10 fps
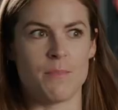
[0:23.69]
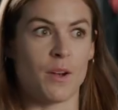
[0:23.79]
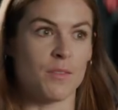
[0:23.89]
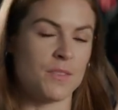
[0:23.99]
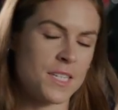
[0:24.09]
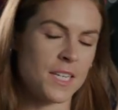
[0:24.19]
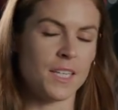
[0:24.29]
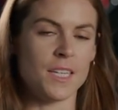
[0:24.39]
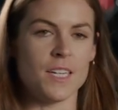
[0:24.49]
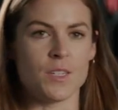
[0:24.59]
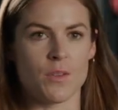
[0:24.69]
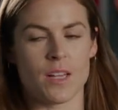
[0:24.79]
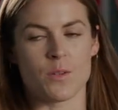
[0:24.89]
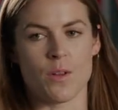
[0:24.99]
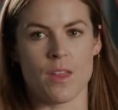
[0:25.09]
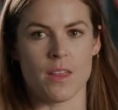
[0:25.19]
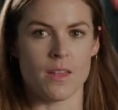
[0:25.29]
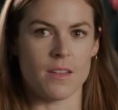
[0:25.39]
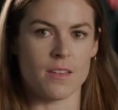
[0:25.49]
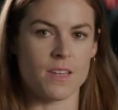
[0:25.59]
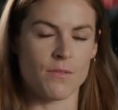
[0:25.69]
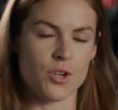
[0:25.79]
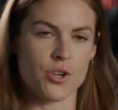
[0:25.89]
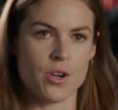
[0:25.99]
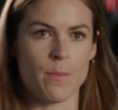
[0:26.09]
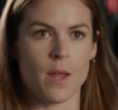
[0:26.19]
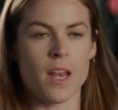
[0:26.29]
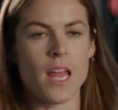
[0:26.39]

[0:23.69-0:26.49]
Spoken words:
better facilities or that sort of thing, the different treatment.